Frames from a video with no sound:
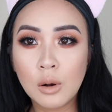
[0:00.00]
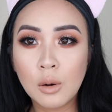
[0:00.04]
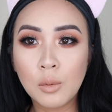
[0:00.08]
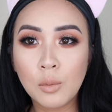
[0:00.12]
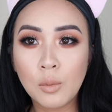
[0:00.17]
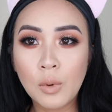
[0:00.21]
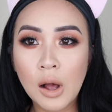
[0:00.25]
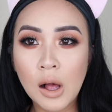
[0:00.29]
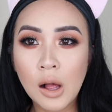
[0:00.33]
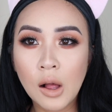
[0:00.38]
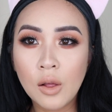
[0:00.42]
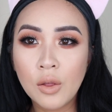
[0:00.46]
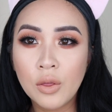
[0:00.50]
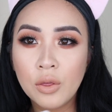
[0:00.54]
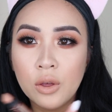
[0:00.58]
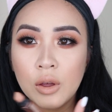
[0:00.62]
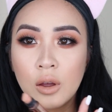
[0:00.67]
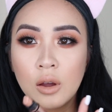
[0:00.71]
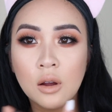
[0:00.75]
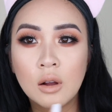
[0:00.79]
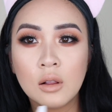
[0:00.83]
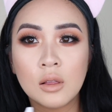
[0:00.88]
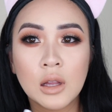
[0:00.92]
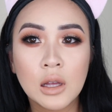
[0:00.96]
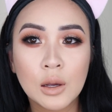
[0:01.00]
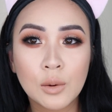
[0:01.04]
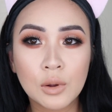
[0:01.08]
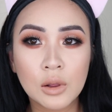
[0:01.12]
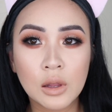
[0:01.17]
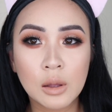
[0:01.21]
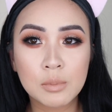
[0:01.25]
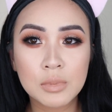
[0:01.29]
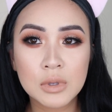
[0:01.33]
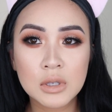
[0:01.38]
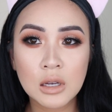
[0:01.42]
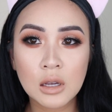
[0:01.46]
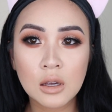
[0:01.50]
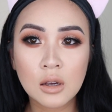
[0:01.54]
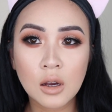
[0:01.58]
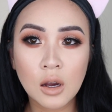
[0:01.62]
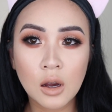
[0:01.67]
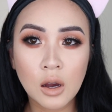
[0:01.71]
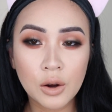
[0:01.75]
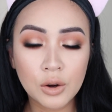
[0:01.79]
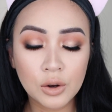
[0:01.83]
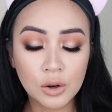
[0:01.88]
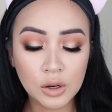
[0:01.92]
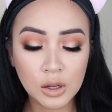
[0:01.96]
while the liquid lipstick
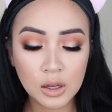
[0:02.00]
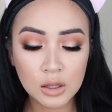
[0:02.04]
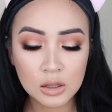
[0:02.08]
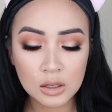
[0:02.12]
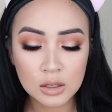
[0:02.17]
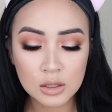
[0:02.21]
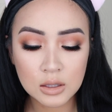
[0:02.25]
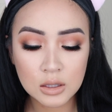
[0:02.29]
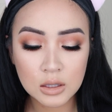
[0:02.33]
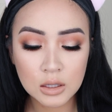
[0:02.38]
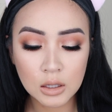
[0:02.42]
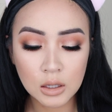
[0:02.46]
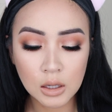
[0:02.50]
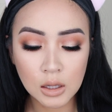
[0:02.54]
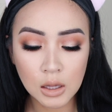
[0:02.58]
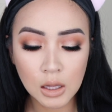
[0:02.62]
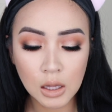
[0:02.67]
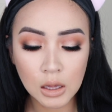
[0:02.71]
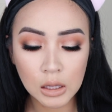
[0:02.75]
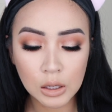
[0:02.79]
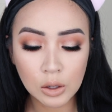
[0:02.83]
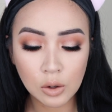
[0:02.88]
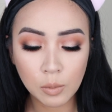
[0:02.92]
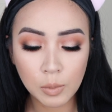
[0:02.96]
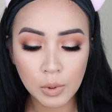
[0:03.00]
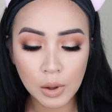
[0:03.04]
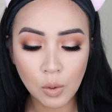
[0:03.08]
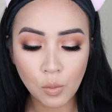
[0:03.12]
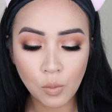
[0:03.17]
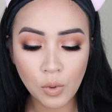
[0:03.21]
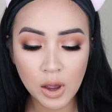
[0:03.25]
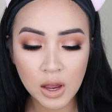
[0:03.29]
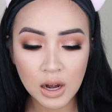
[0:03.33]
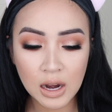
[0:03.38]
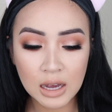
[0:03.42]
underneath is still a little bit wet,